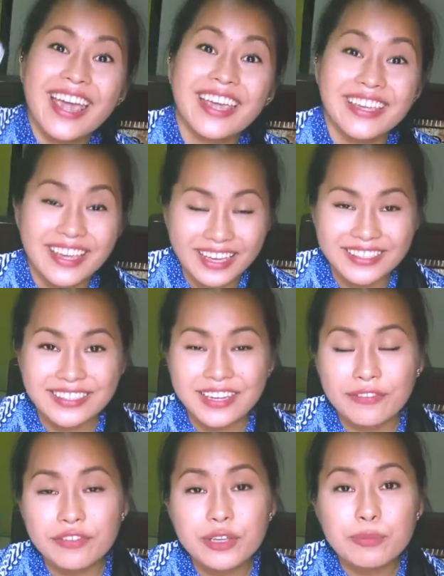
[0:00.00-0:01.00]
And yes,
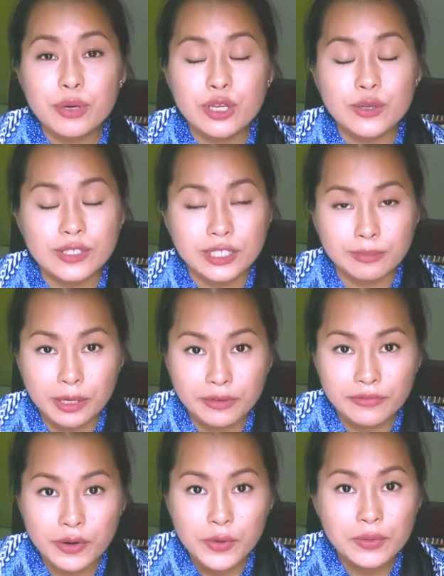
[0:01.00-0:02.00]
definitely bring your
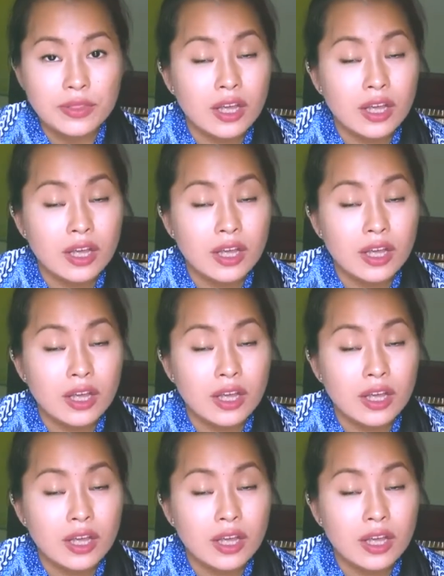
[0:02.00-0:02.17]
smartphone.